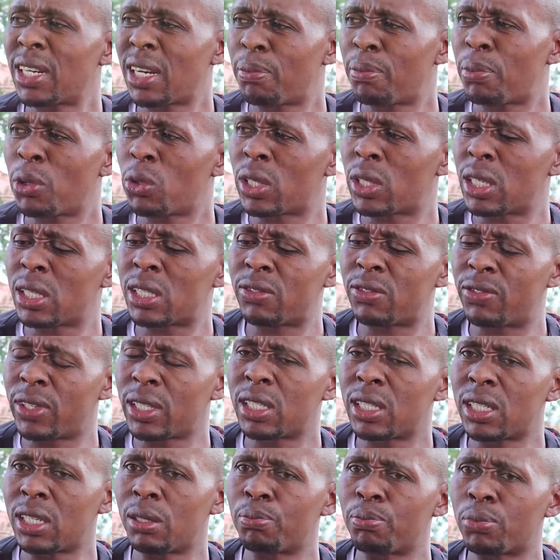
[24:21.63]
about this
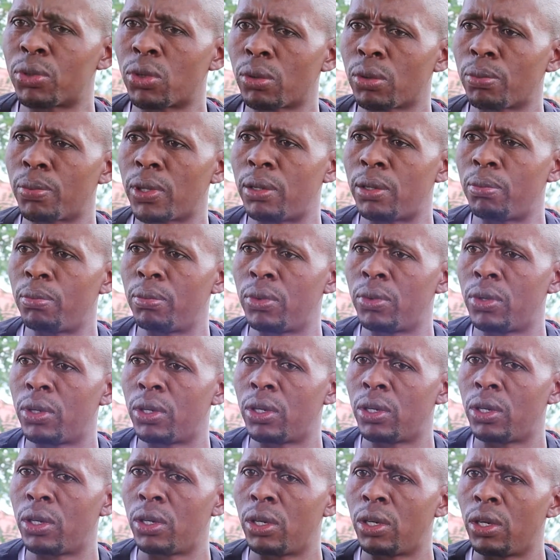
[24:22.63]
very same problem,
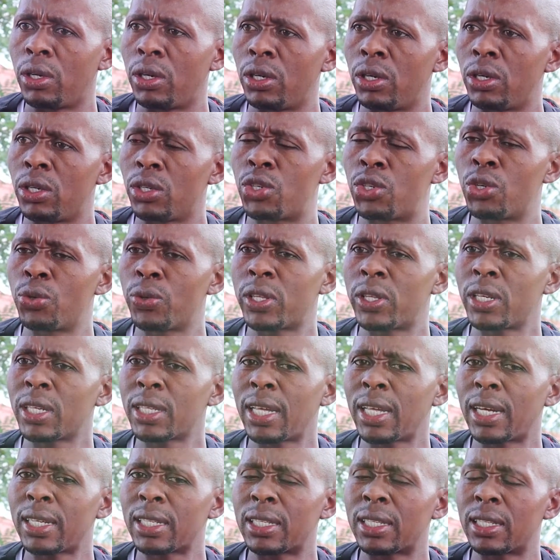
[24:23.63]
do you think
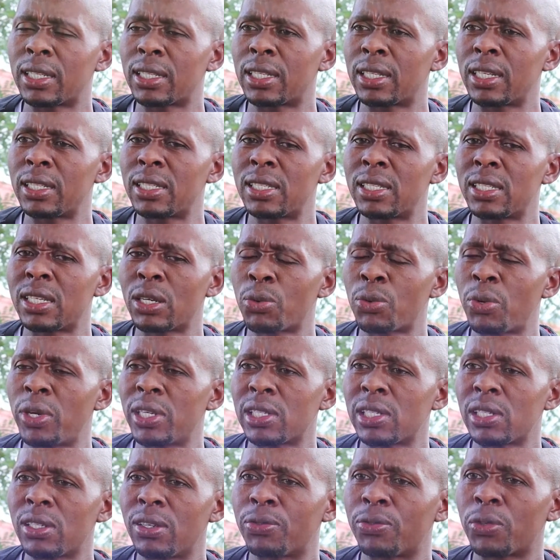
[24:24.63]
that this is a
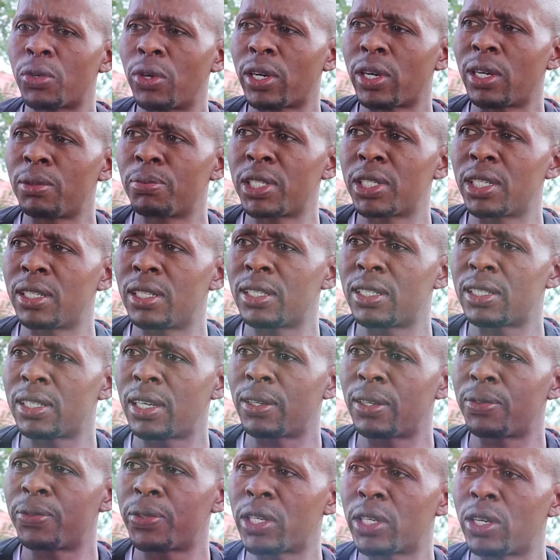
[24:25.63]
question of corruption in
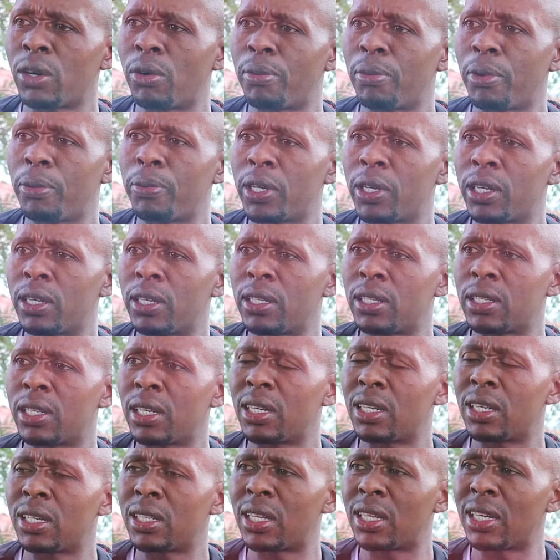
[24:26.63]
South Africa, or maybe
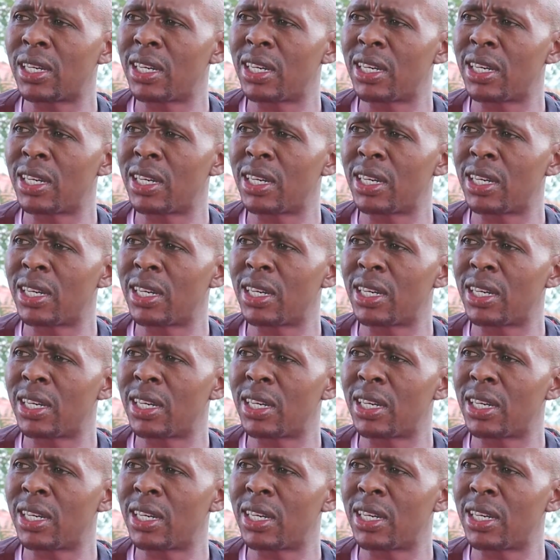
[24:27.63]
the